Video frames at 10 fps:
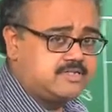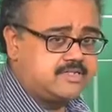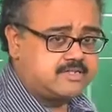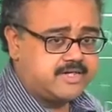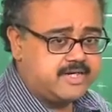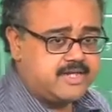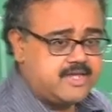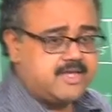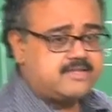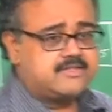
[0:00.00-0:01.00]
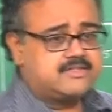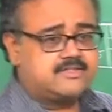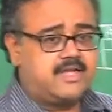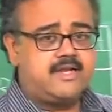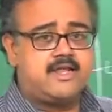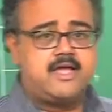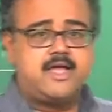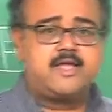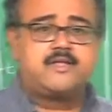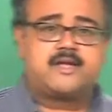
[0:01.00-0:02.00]
the tree such that
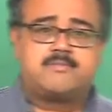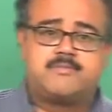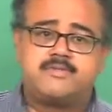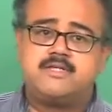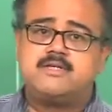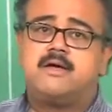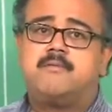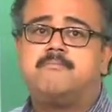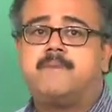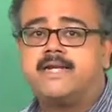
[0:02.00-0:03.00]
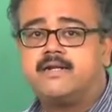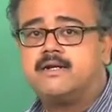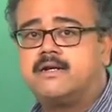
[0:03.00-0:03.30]
you come up with a better